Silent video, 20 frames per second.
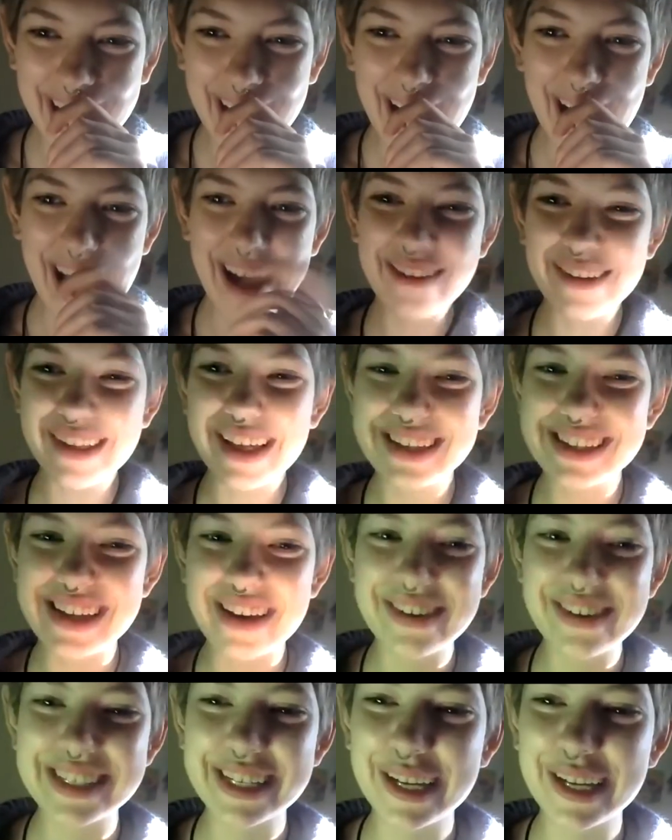I realized that
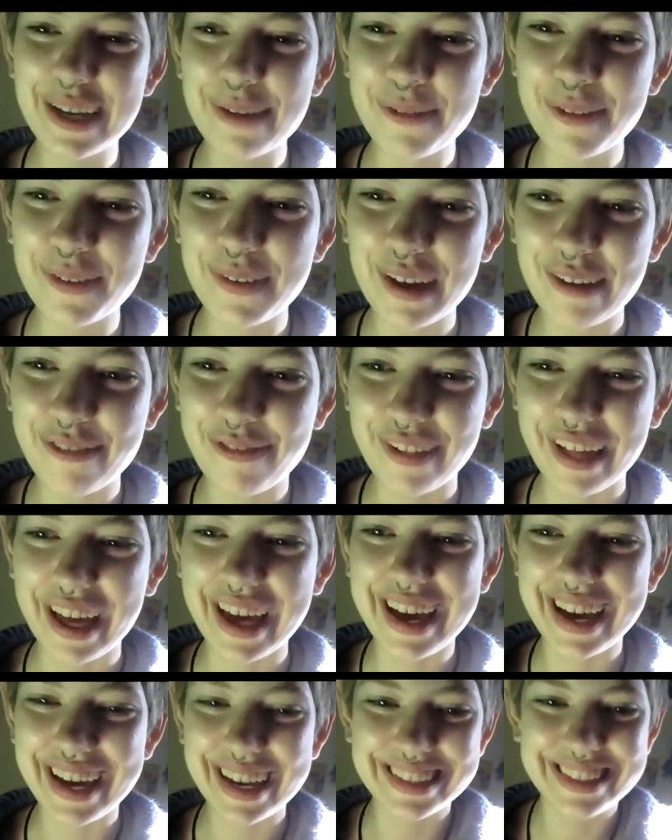was a couple red
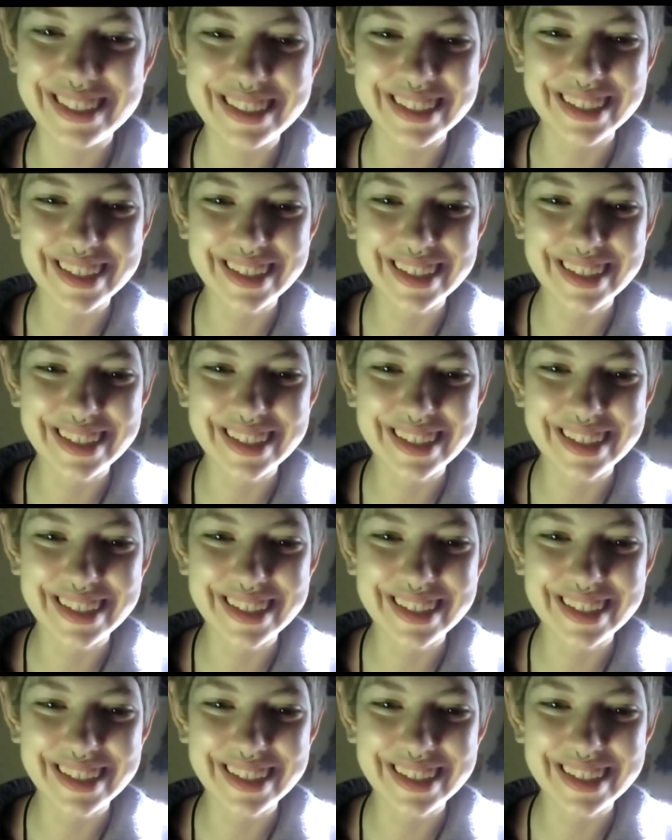flags.